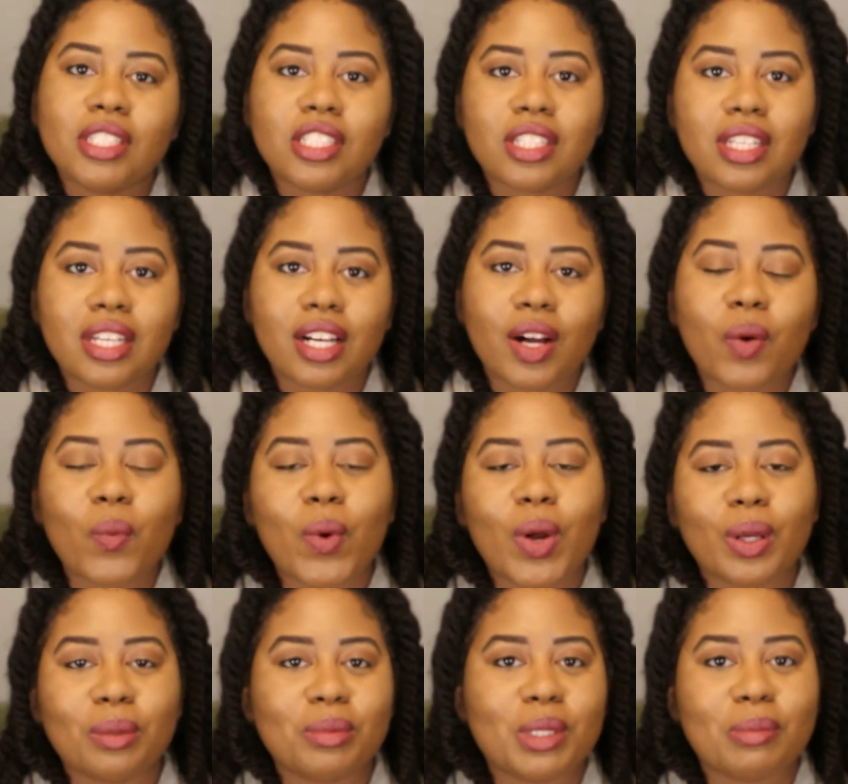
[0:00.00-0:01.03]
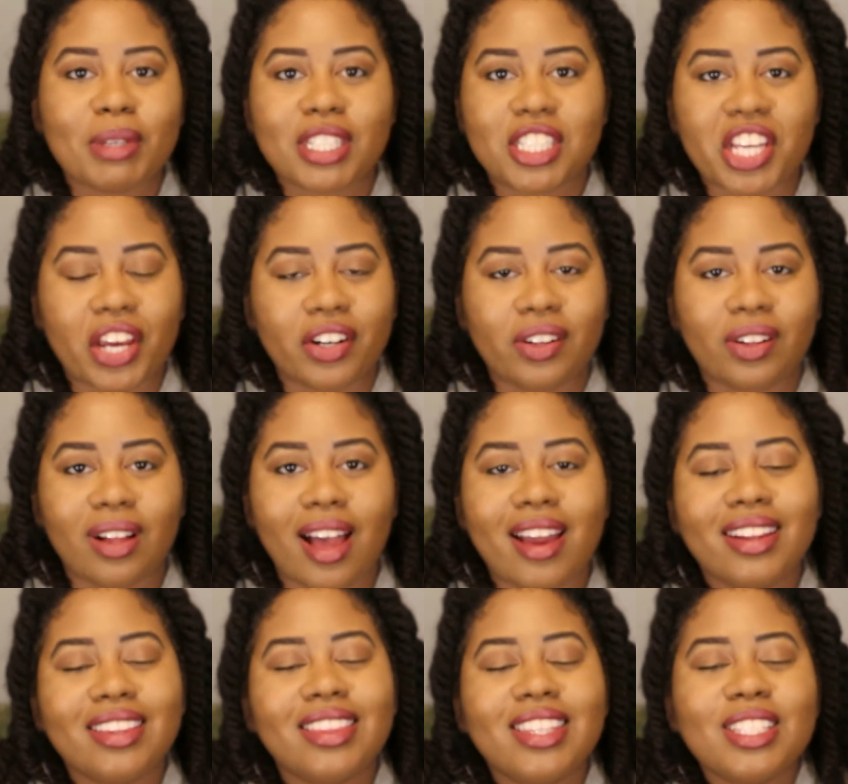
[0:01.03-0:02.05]
is Shanika. Welcome to my channel.
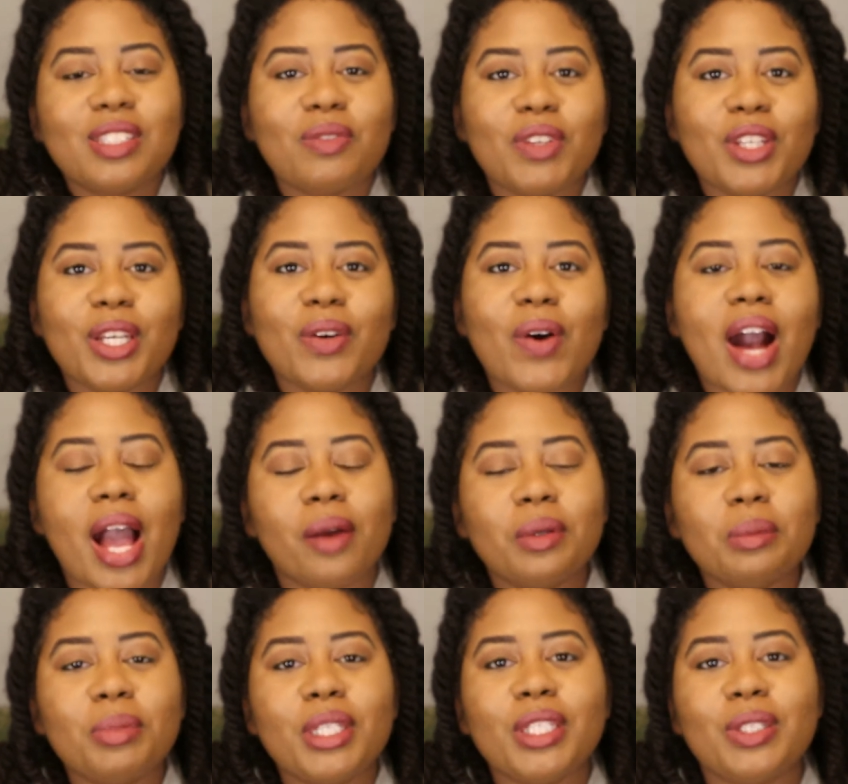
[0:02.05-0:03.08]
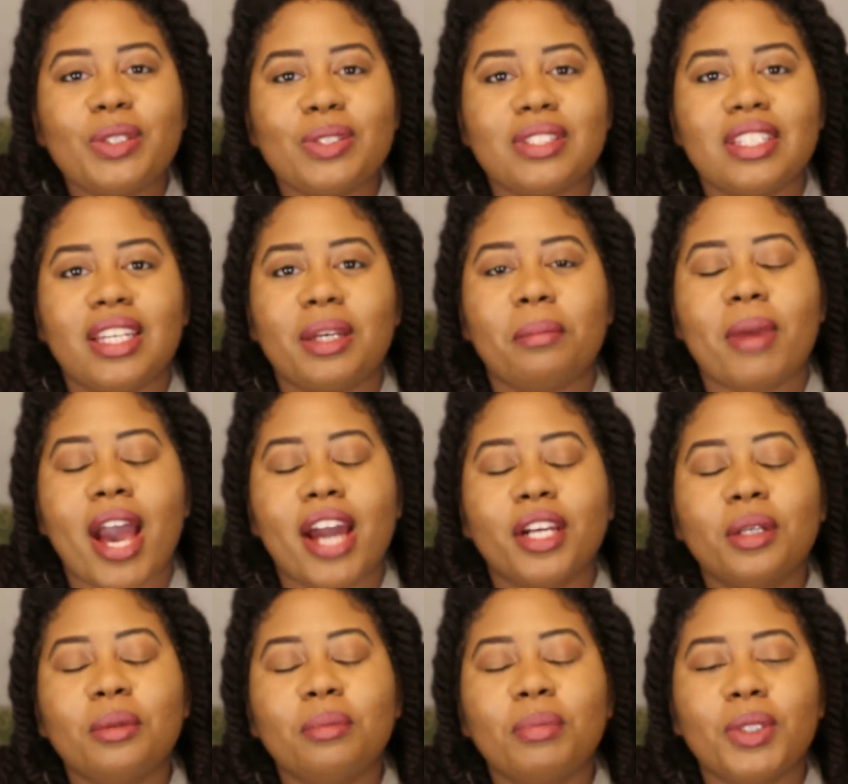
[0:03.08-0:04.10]
And in this video, I will be using
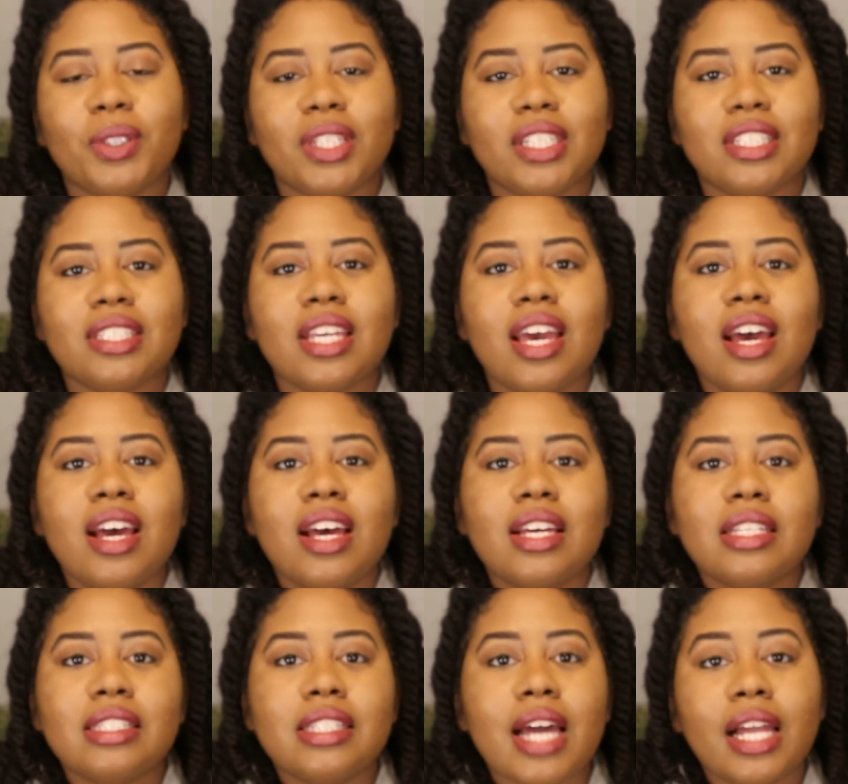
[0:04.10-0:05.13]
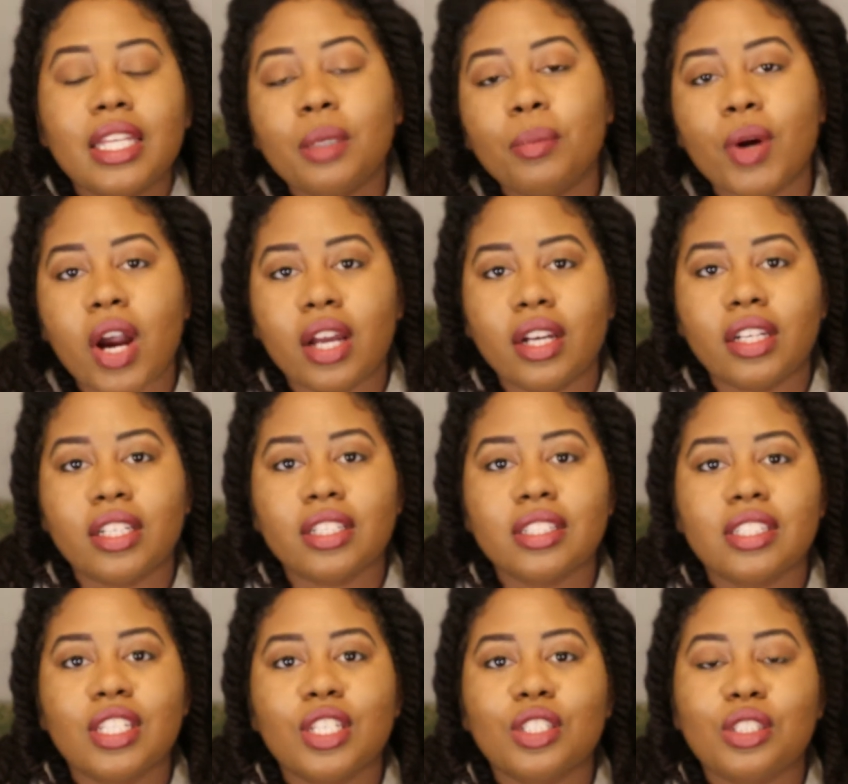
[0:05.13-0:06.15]
Pattern Beauty's styling
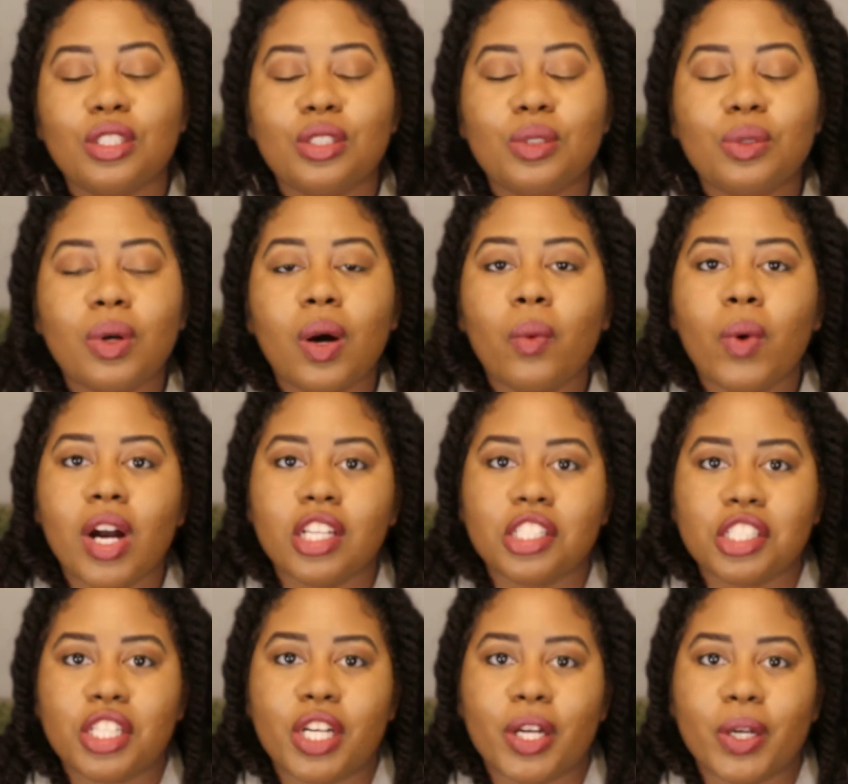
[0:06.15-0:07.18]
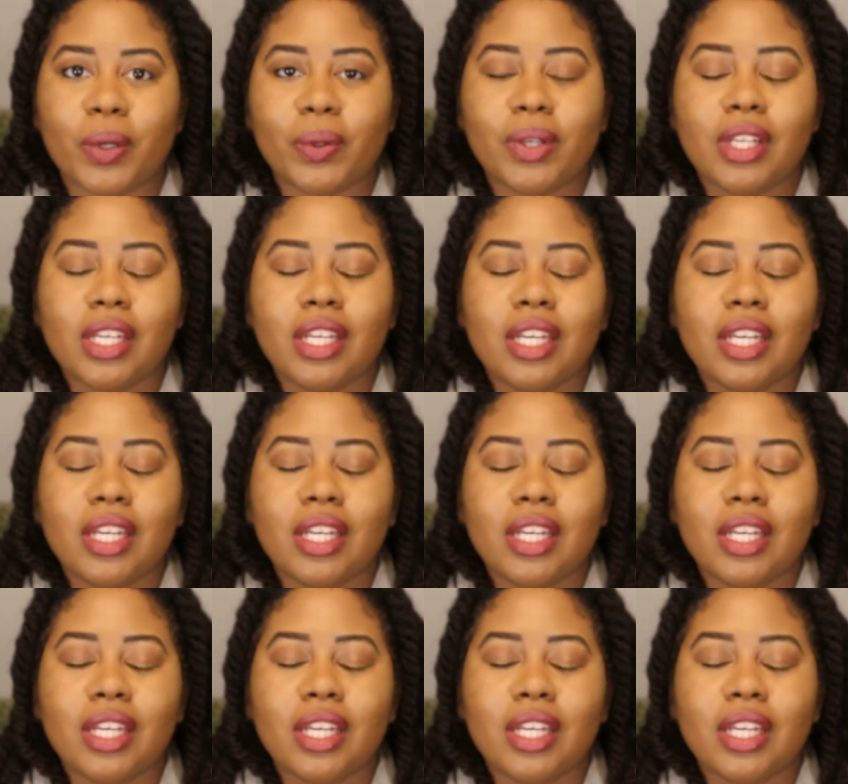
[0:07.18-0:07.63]
products to do a wash and go.